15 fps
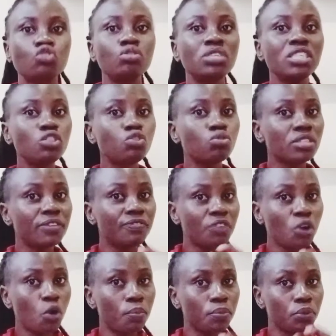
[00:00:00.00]
you need to
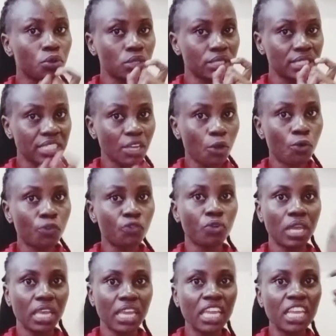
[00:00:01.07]
develop yourself
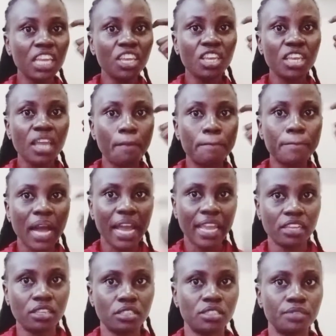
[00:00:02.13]
in the
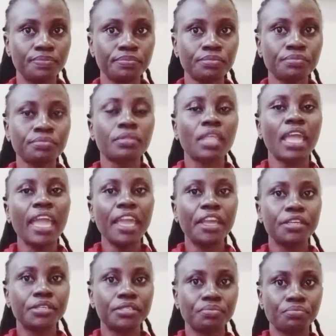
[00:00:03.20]
mind,
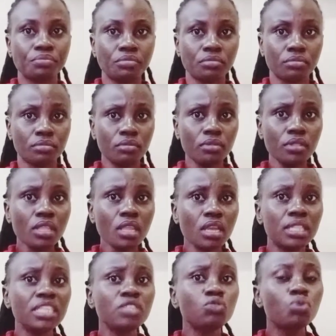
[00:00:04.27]
and
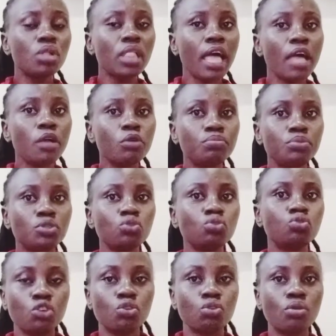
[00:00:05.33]
this will help you.
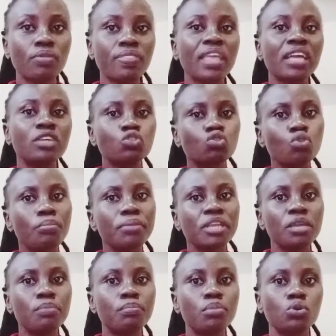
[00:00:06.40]
There are so
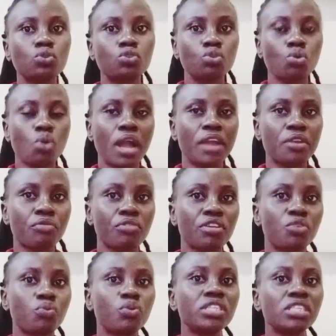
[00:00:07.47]
many books you can read
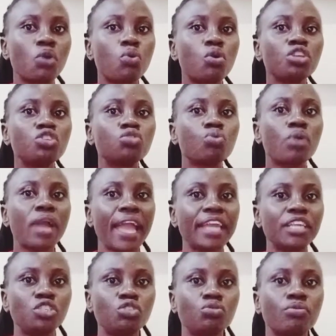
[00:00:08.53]
which are going to
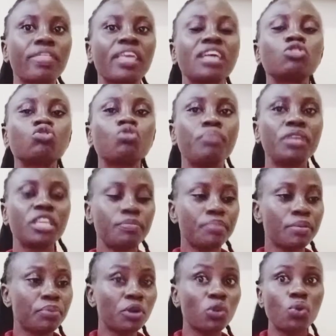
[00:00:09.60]
guide you. There are so many
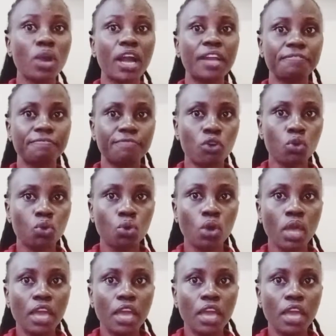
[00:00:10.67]
people you can follow,